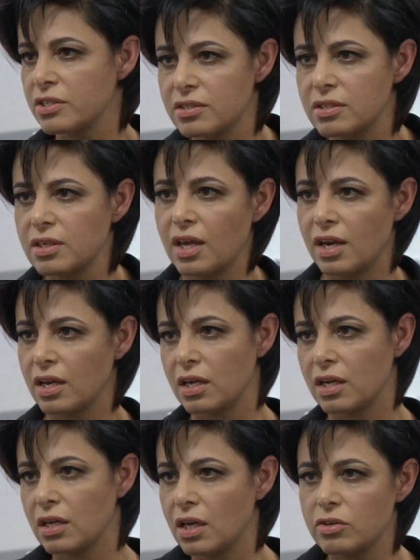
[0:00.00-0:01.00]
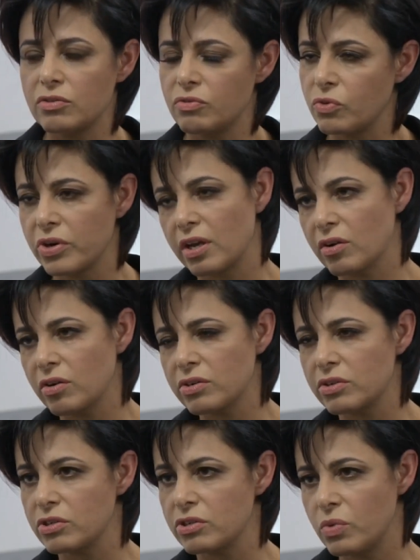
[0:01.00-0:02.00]
just getting a 140
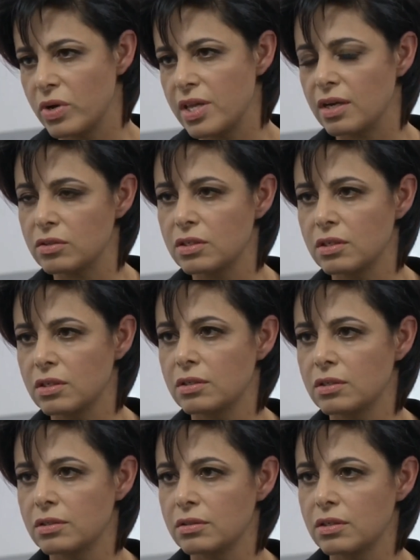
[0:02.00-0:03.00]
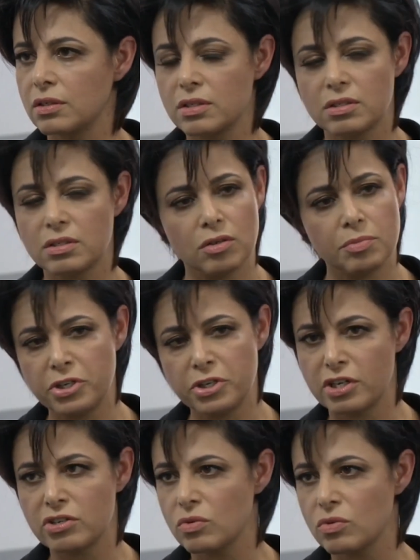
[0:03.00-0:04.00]
character tweet out, because nobody
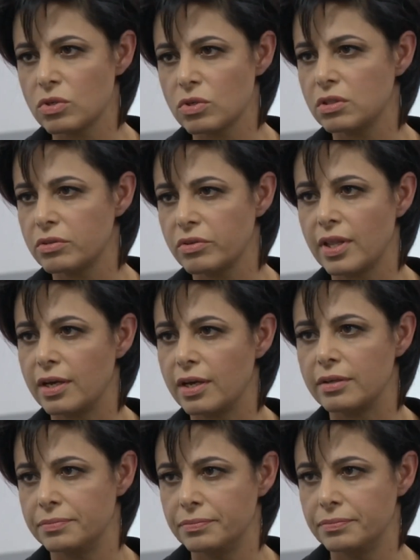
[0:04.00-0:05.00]
changed the world doing that.